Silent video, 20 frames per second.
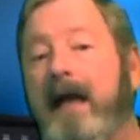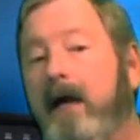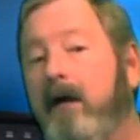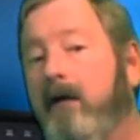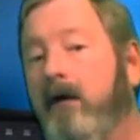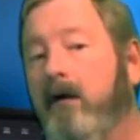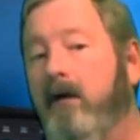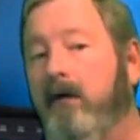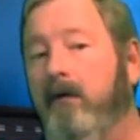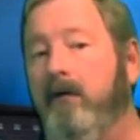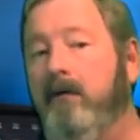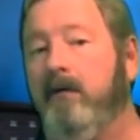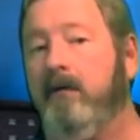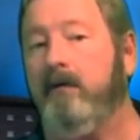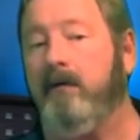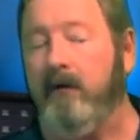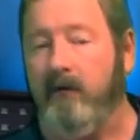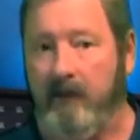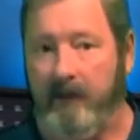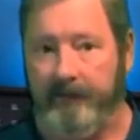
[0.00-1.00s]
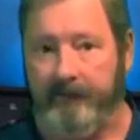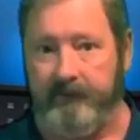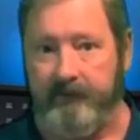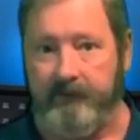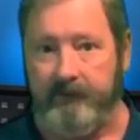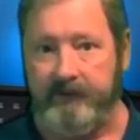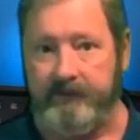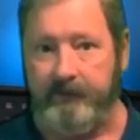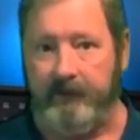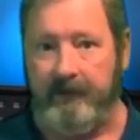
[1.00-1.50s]
arrow going through
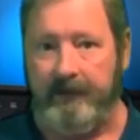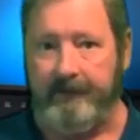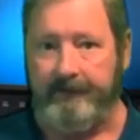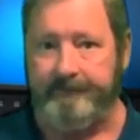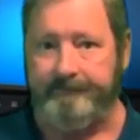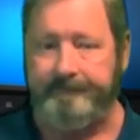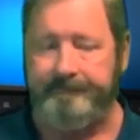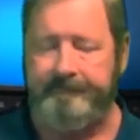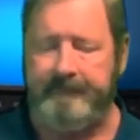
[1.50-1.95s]
the spring.